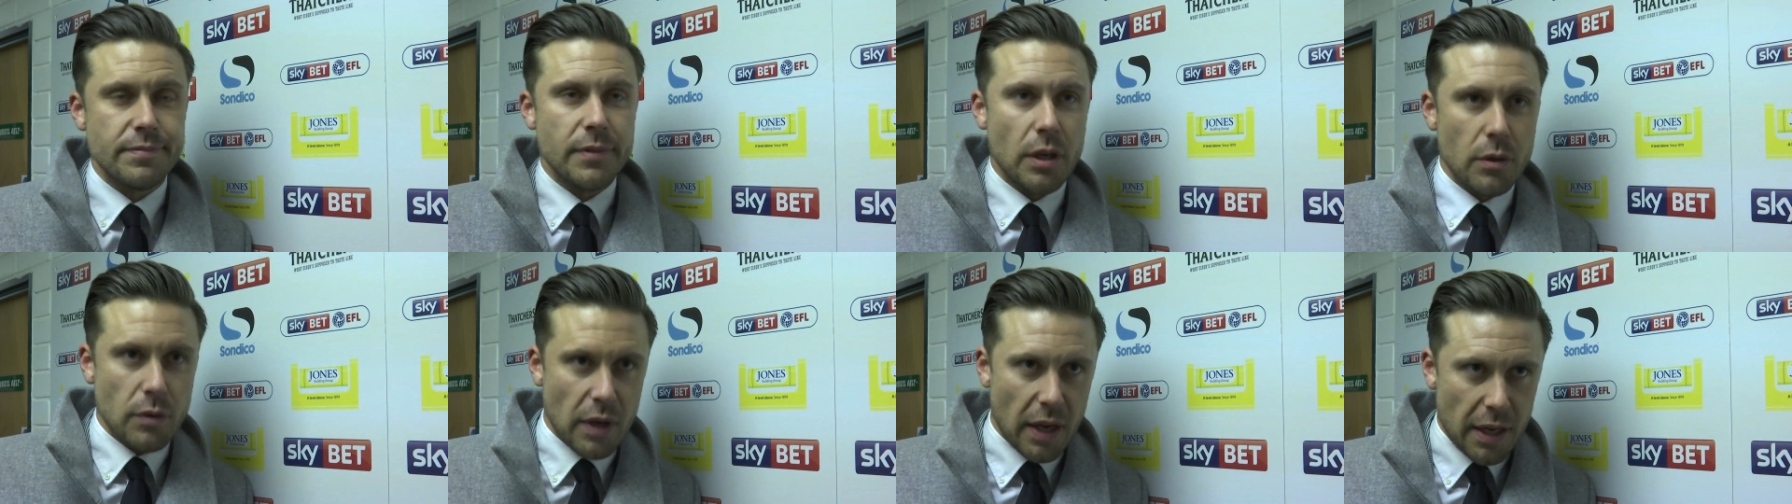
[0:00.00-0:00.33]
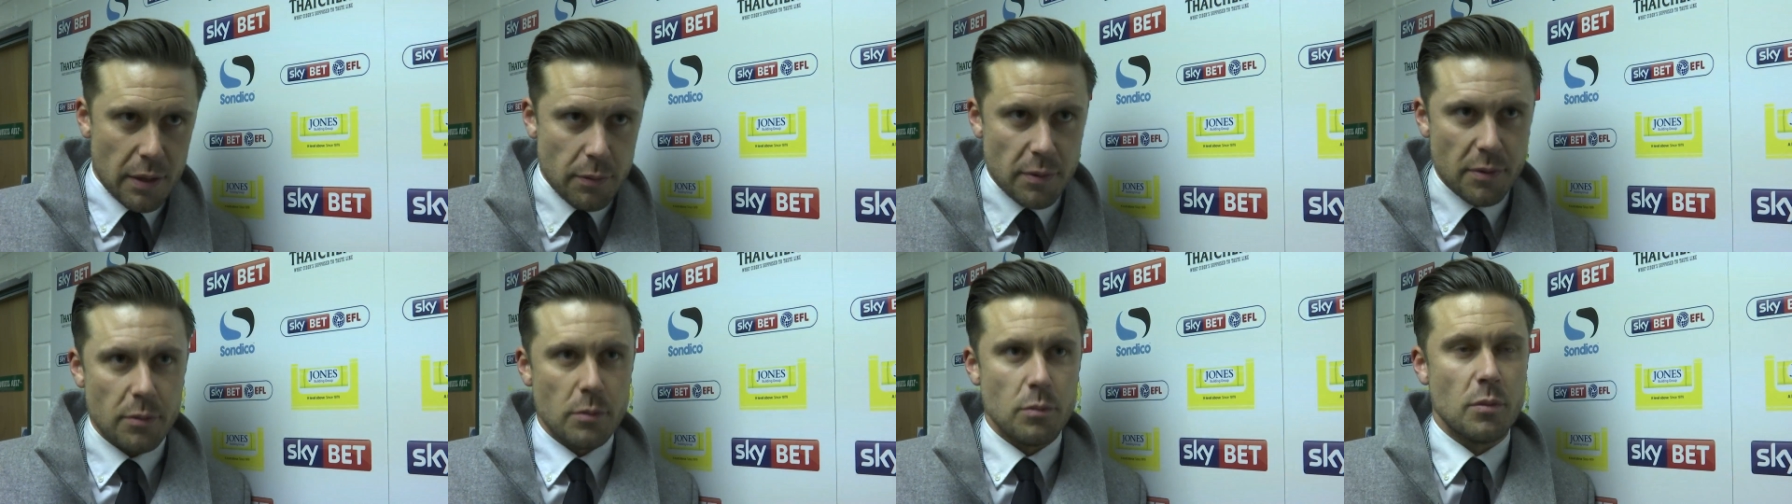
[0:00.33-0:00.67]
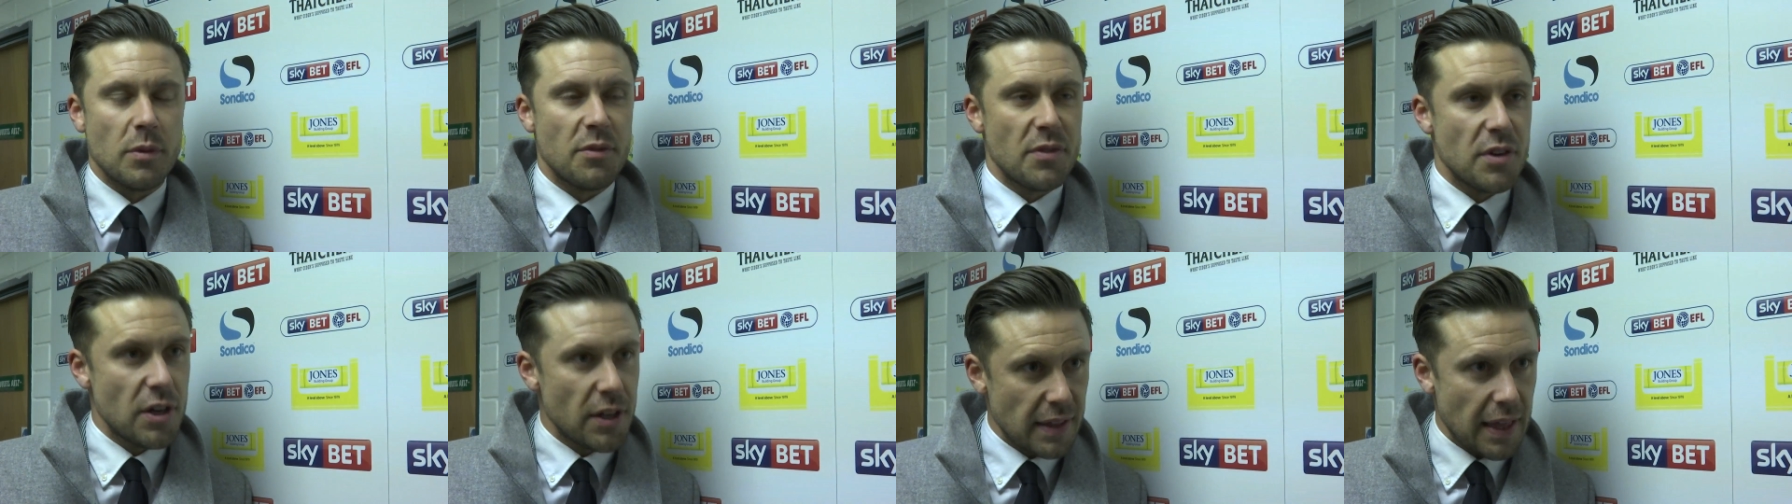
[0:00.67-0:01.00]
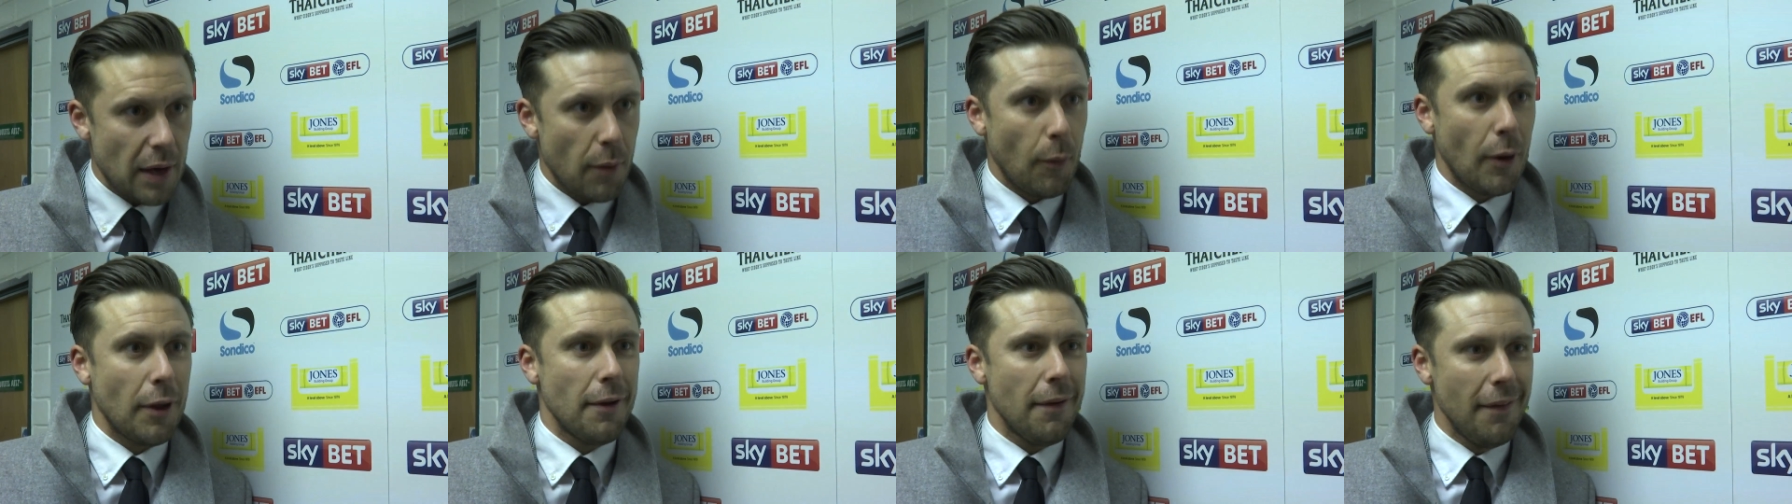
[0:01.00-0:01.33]
OK, we've heard
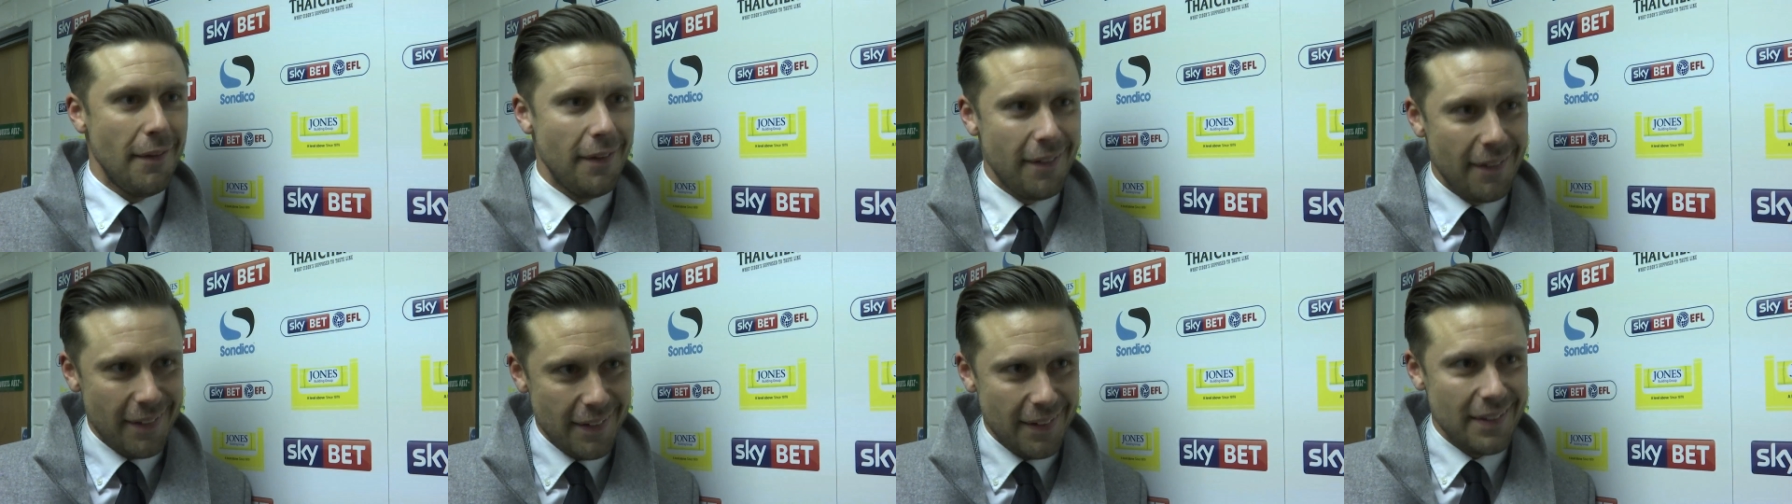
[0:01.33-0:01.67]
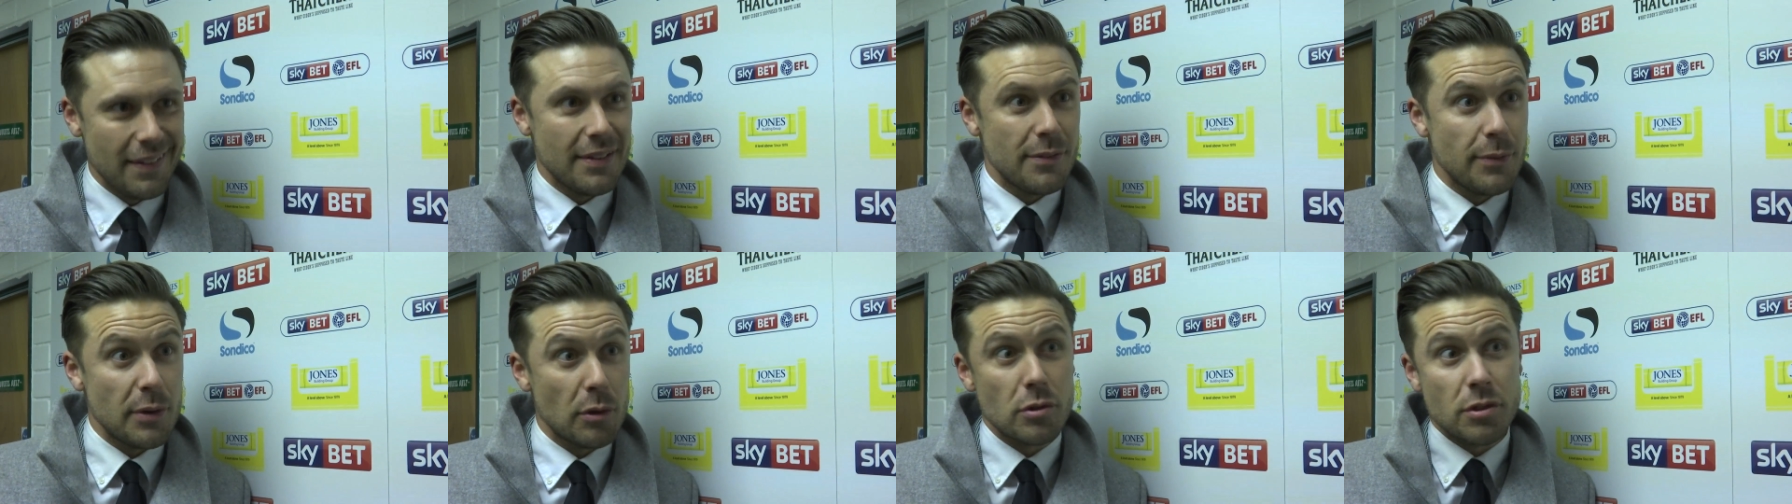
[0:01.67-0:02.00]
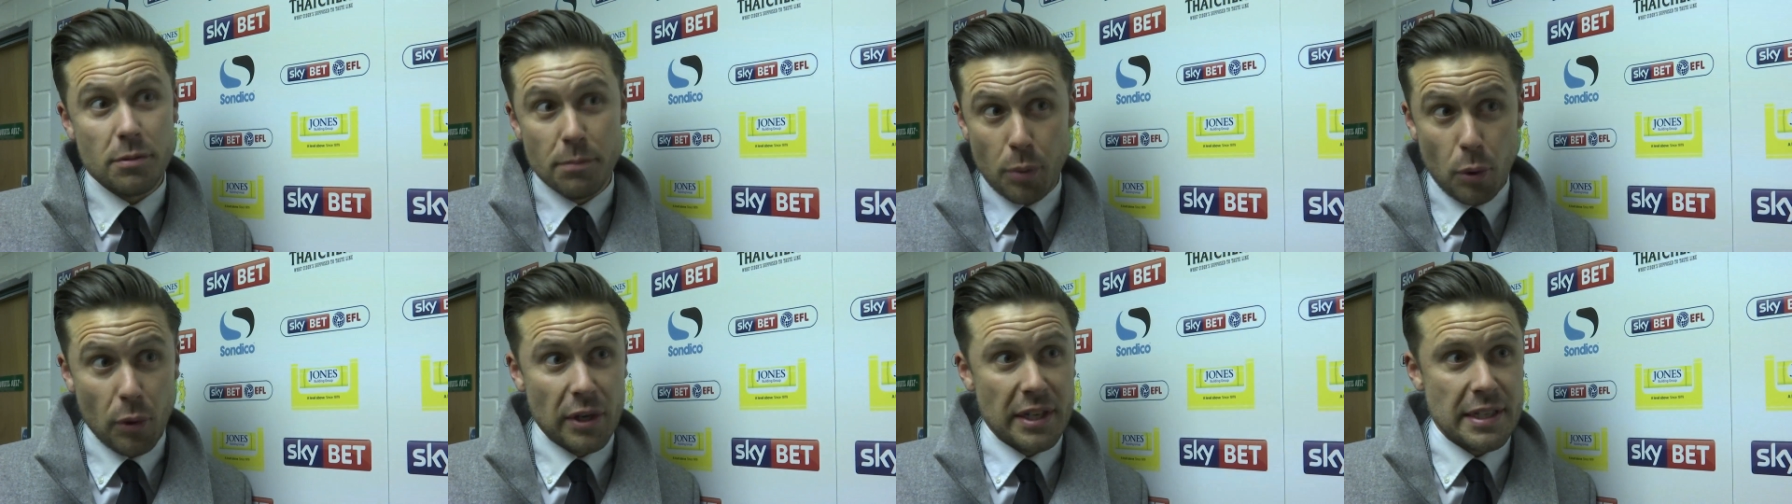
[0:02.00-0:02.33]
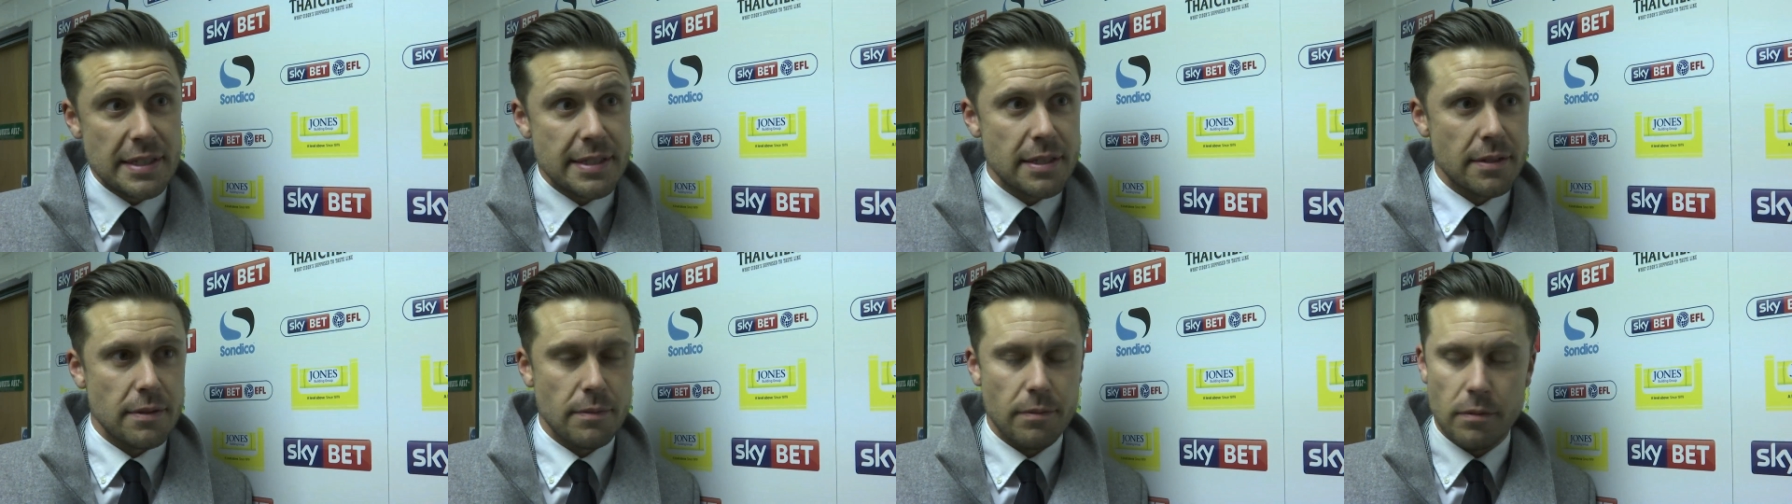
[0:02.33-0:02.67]
that one, we've got some
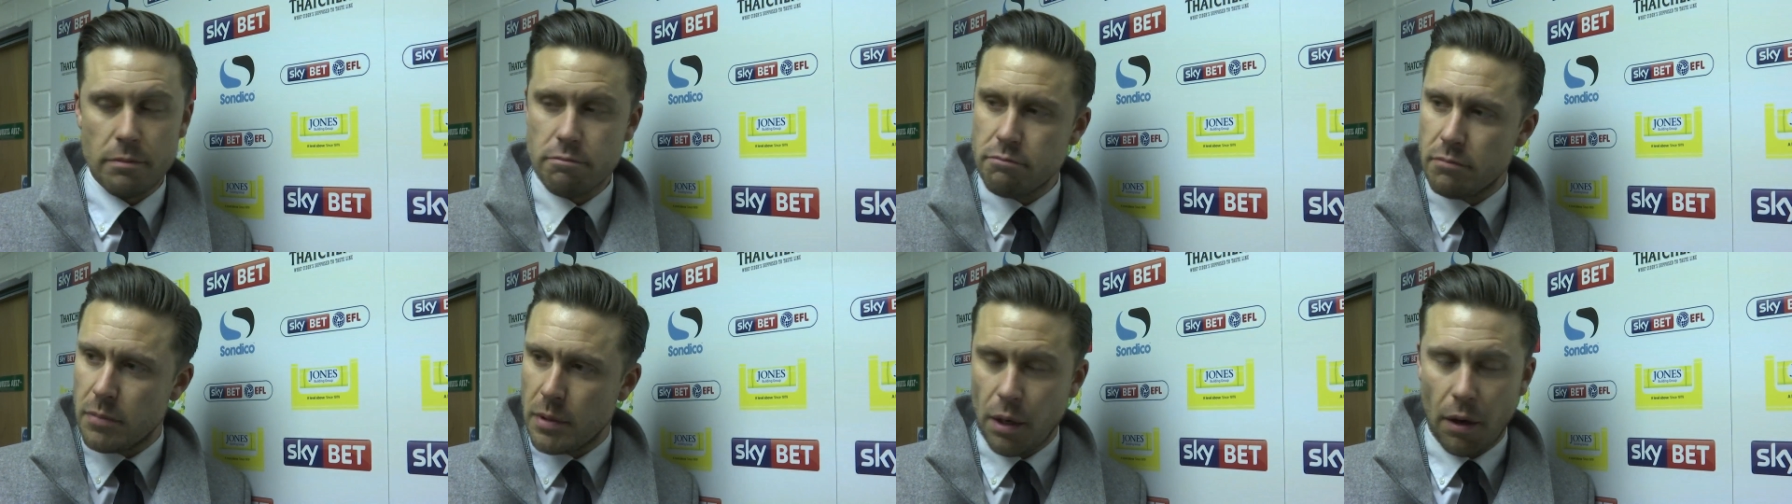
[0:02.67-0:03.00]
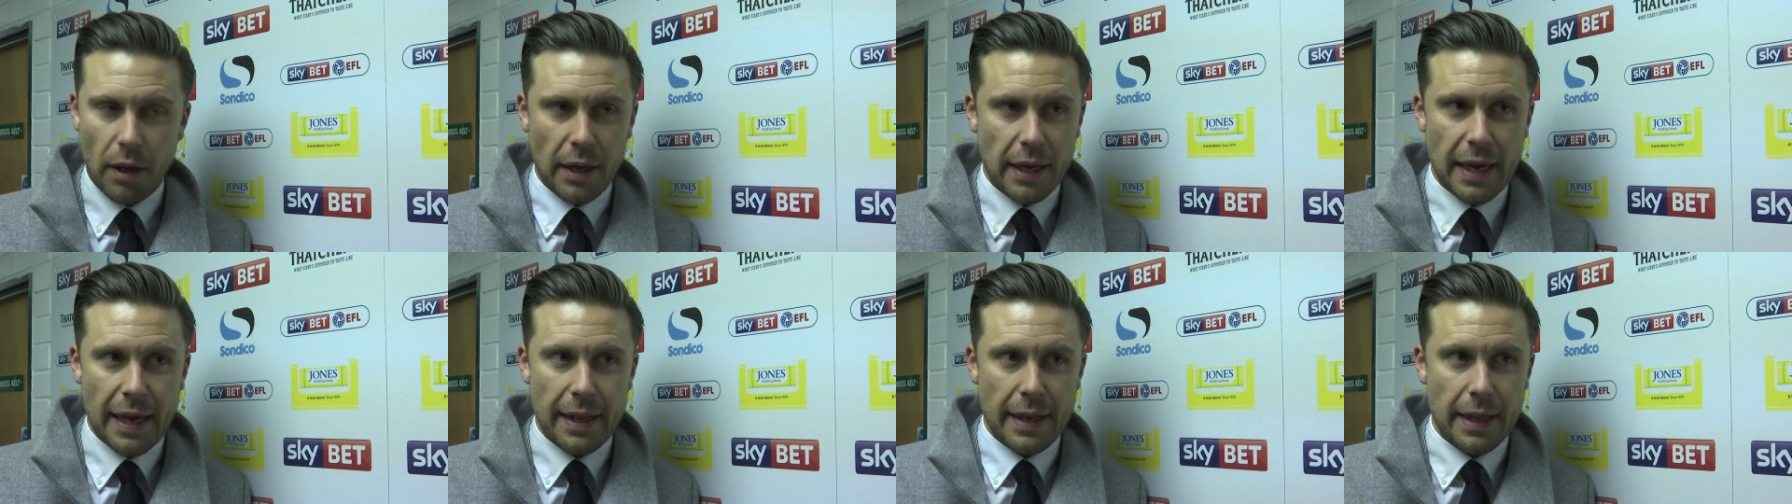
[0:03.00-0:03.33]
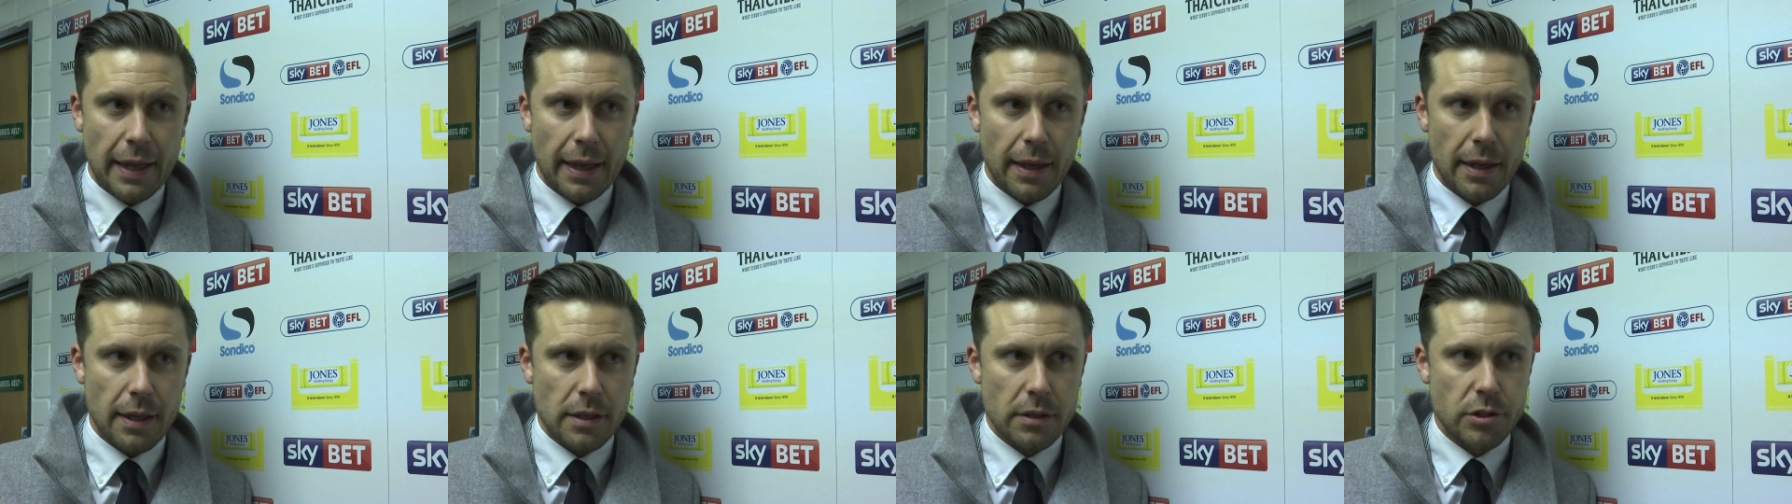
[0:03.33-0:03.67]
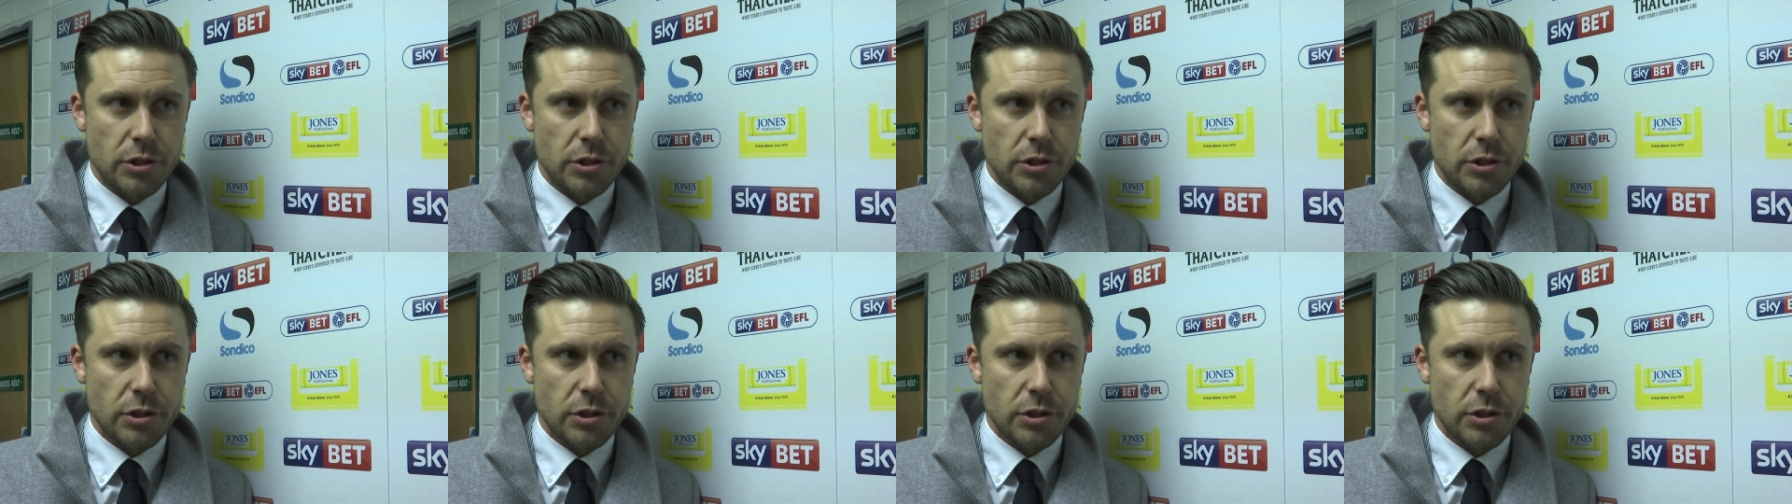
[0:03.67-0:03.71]
points, and I get that.